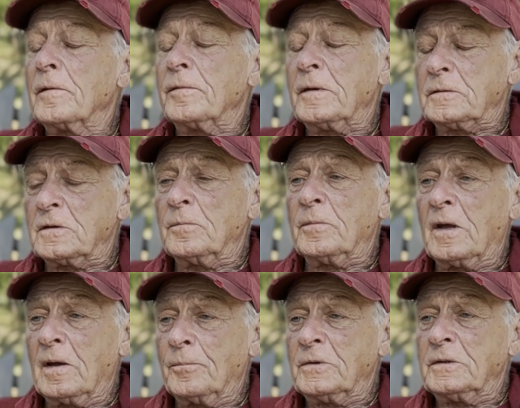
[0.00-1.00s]

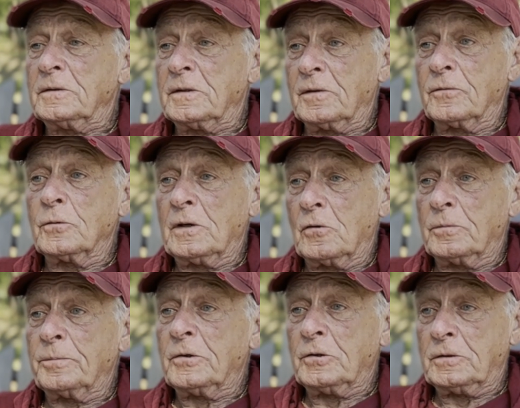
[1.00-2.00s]
happened in that 3-hour
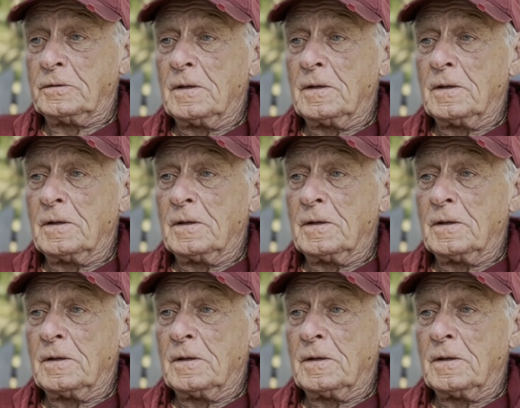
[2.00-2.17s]
period of